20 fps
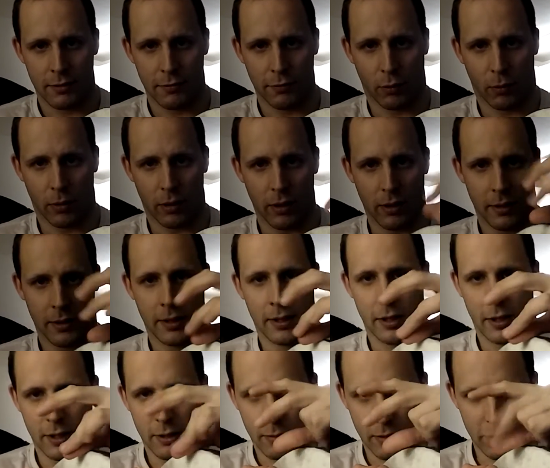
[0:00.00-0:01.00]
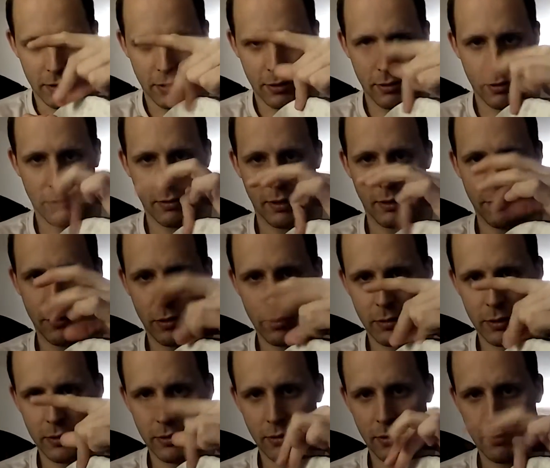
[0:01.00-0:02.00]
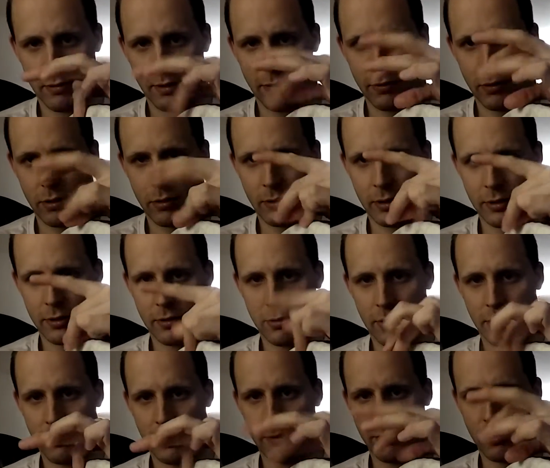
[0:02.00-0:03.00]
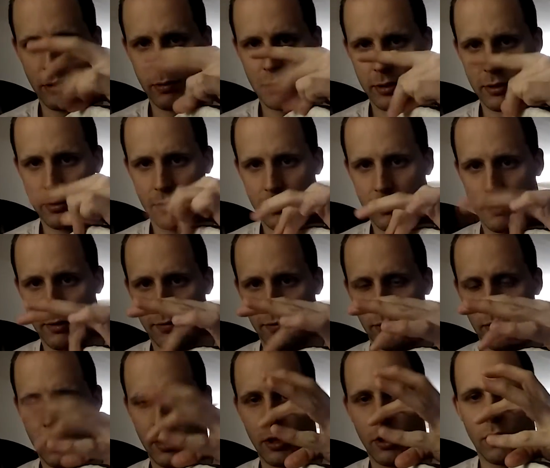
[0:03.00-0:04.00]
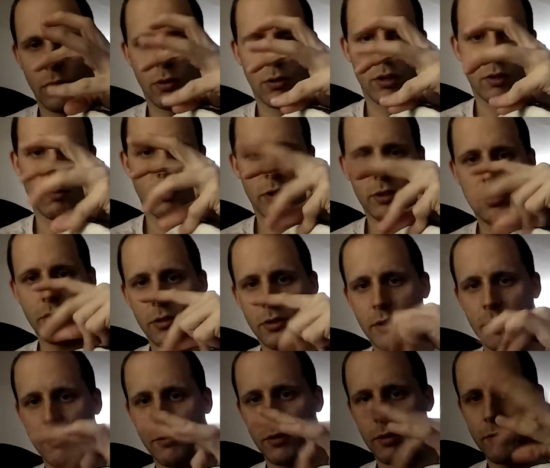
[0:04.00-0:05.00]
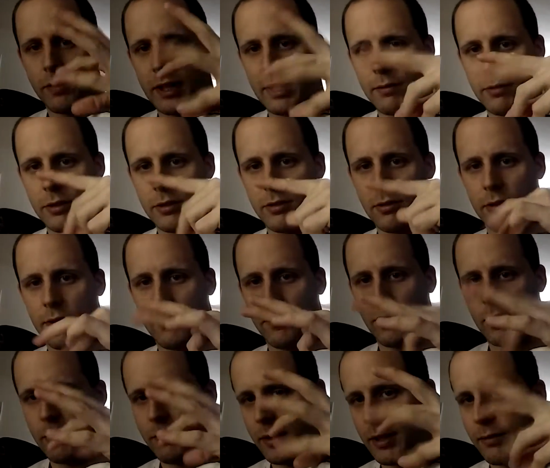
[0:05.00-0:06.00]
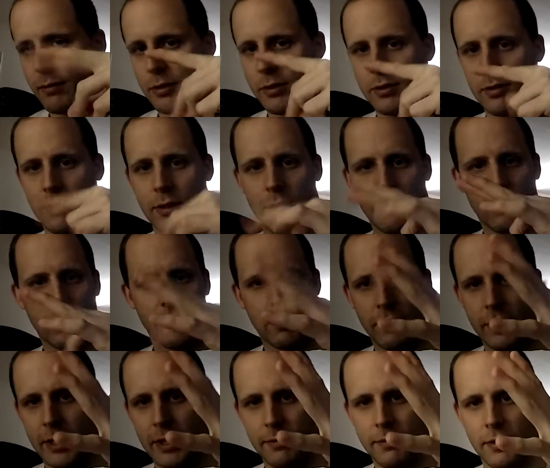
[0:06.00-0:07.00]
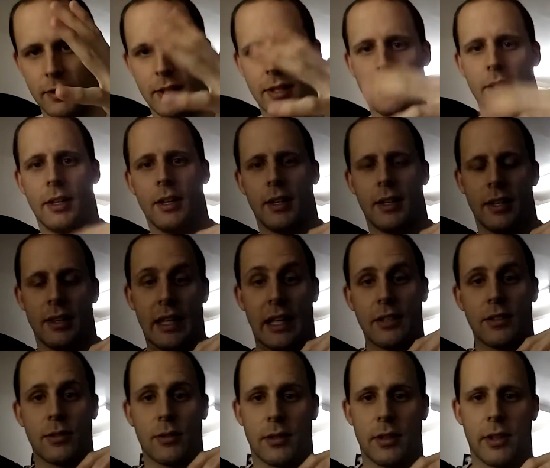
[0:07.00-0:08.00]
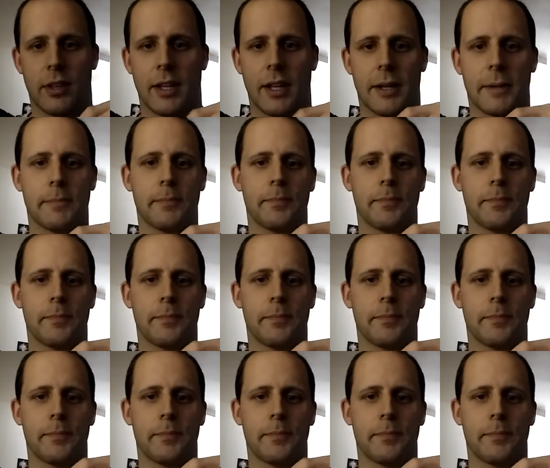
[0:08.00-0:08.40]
4 1 2 3 4 1 2 3 4 1 2 3 4 1 2 3 4, or 1 2 3 4 5 1 2 3 4 5 1 2 3 4 5. That sort of thing.